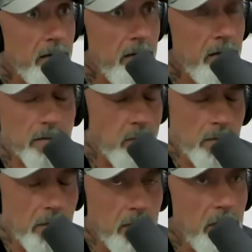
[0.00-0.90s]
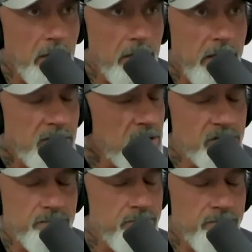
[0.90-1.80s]
he was really young. That
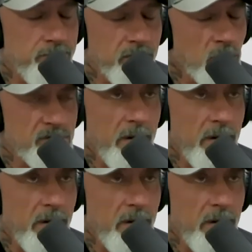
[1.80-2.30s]
just blows